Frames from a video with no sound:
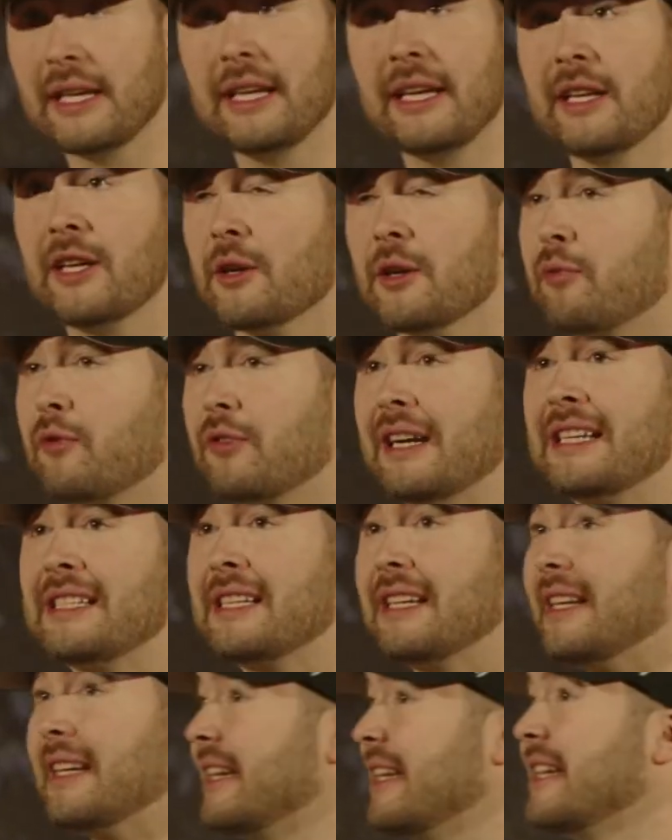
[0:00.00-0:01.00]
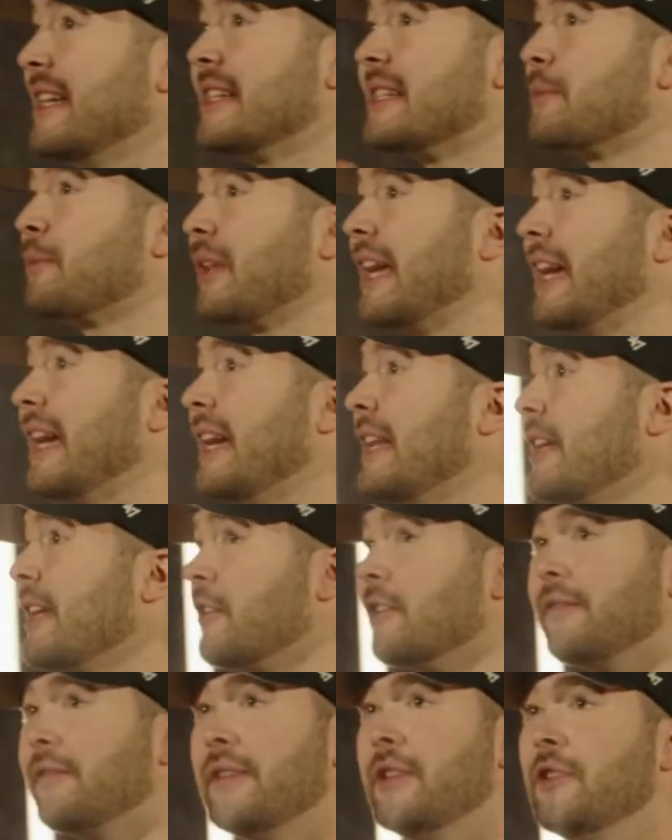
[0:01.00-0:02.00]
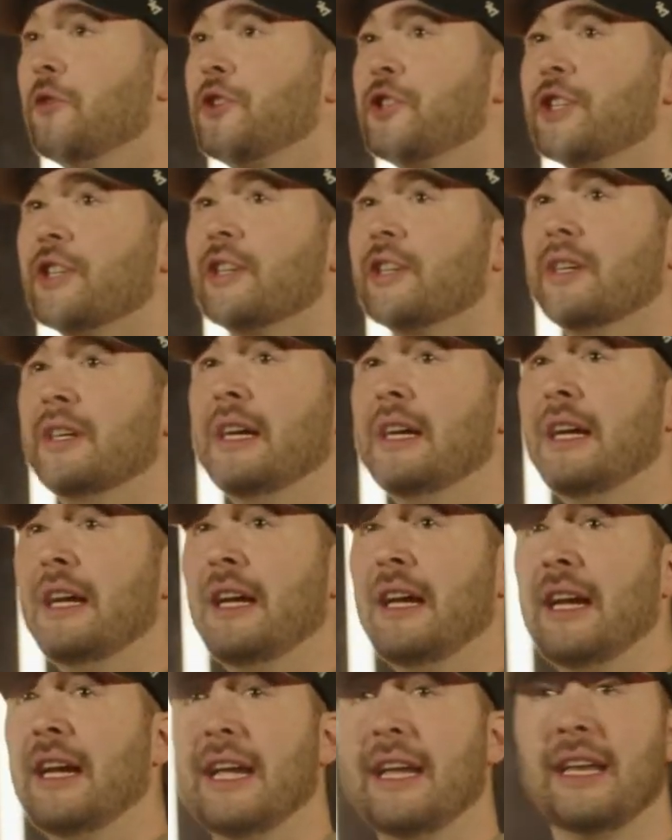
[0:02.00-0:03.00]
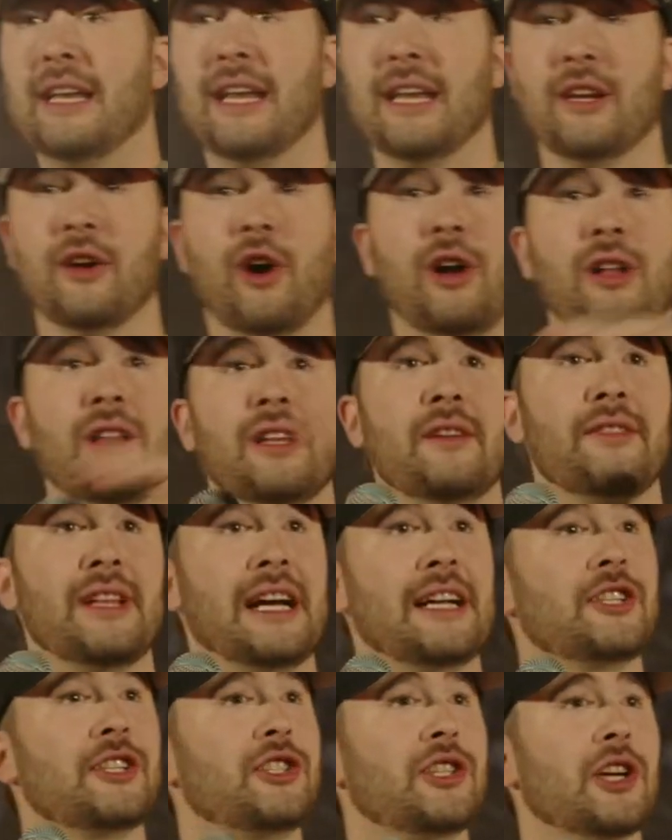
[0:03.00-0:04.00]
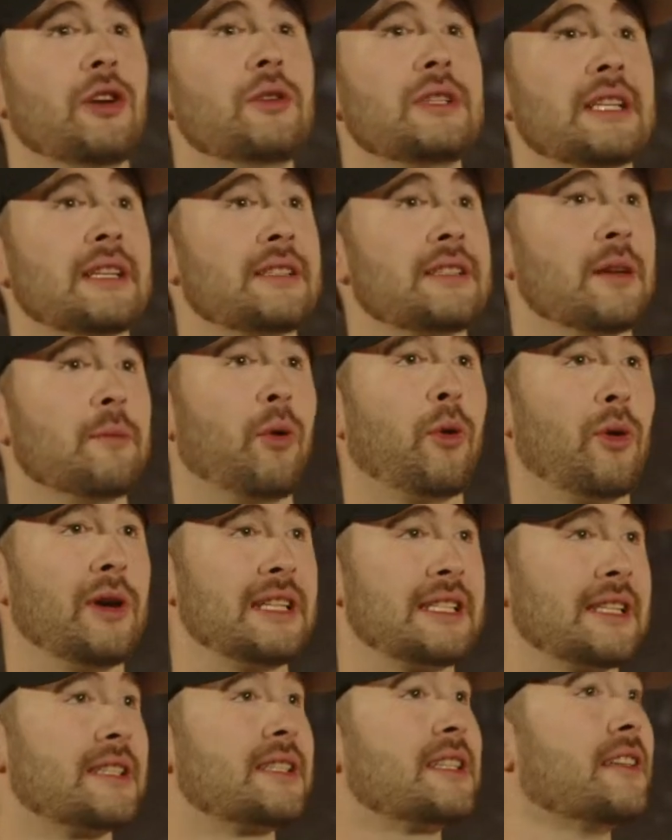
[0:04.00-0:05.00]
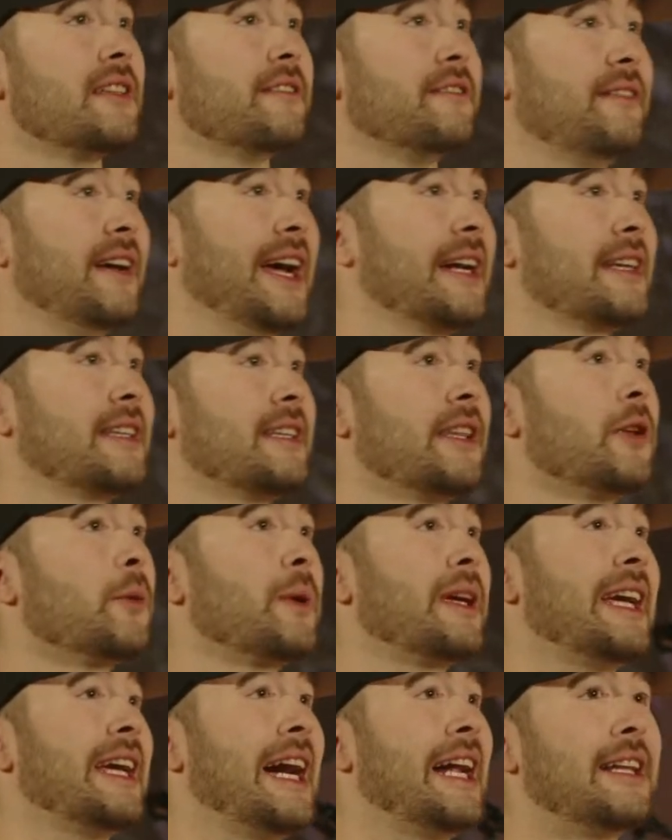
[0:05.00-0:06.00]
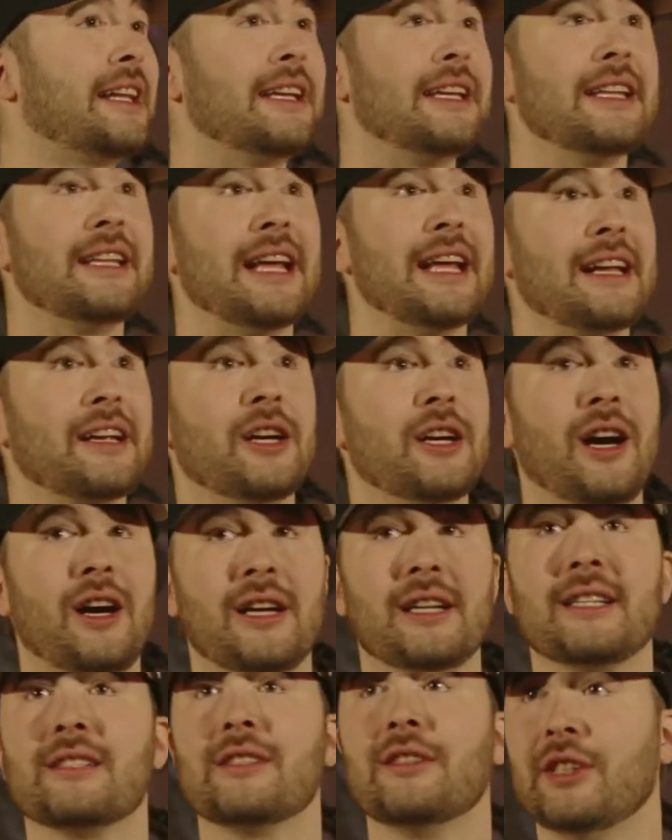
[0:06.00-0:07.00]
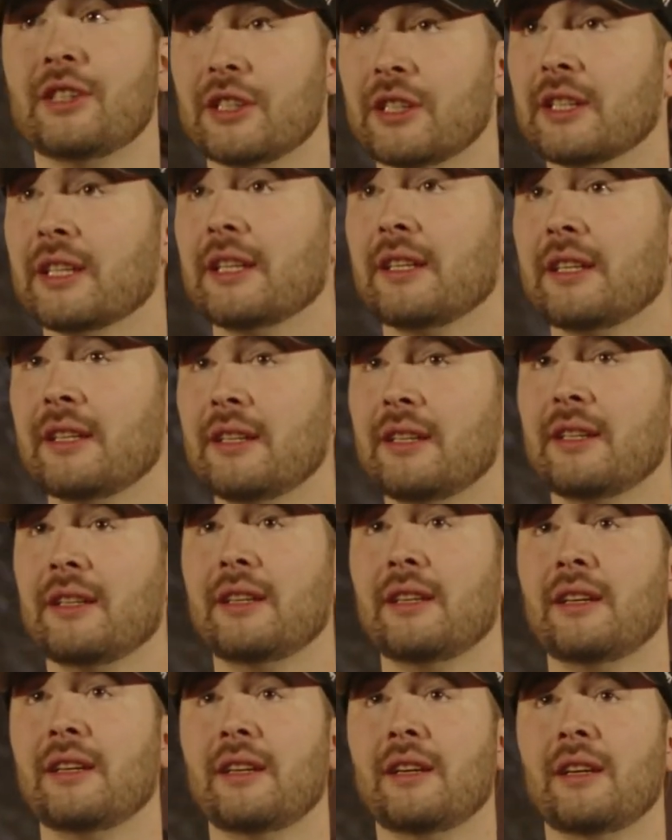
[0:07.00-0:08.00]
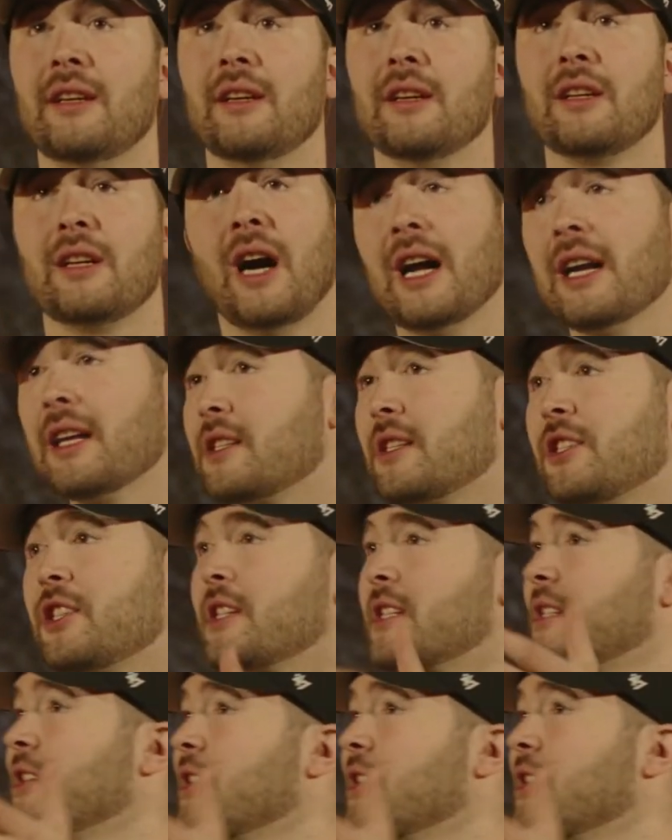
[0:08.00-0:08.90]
in your present, and he is planning your future. And all of that shows us and points us to the fact and the reality that God is good. God is just